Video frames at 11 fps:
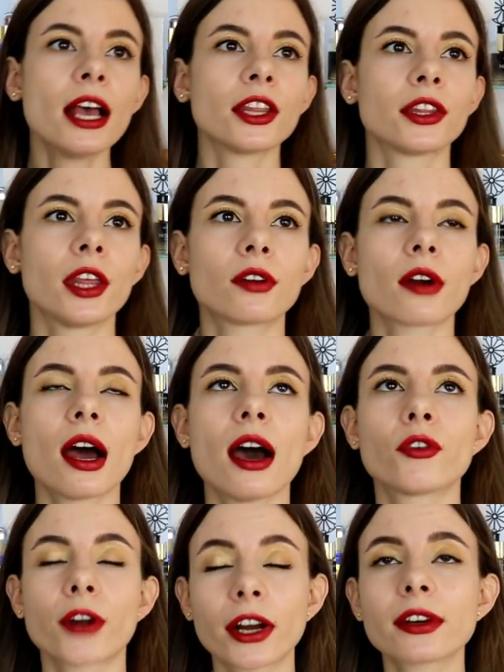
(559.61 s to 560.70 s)
there
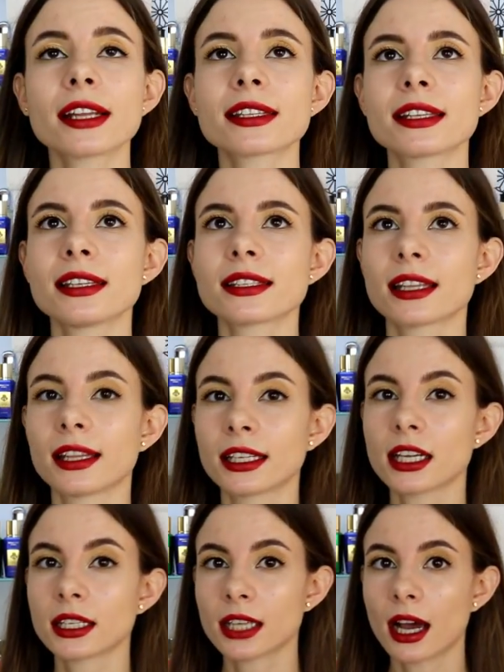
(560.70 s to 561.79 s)
are fragrances that
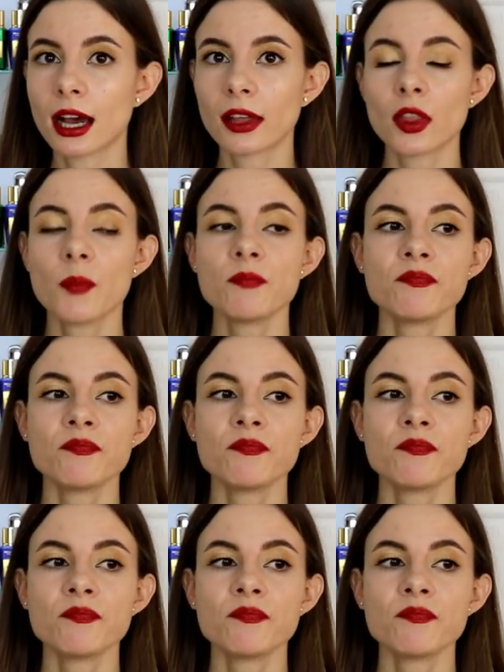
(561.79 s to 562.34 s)
are done